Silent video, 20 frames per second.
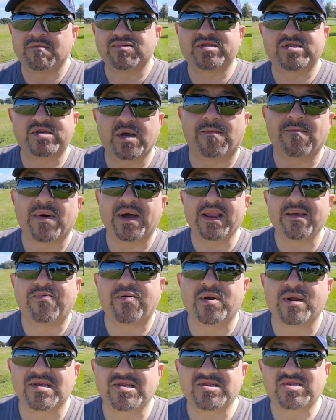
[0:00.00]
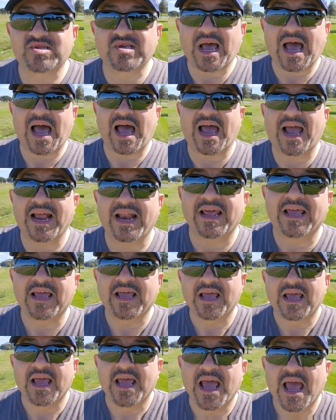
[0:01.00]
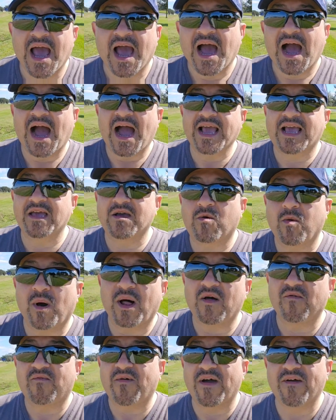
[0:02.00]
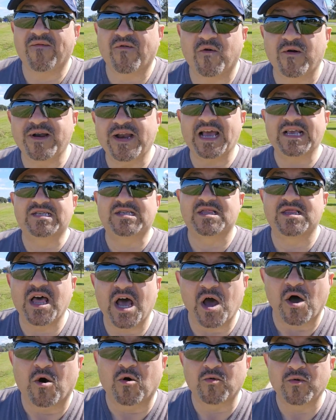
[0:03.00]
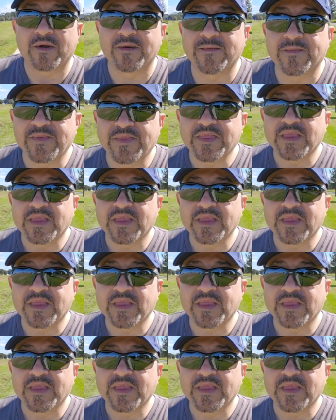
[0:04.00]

some money put aside, I can qualify for a nice loan.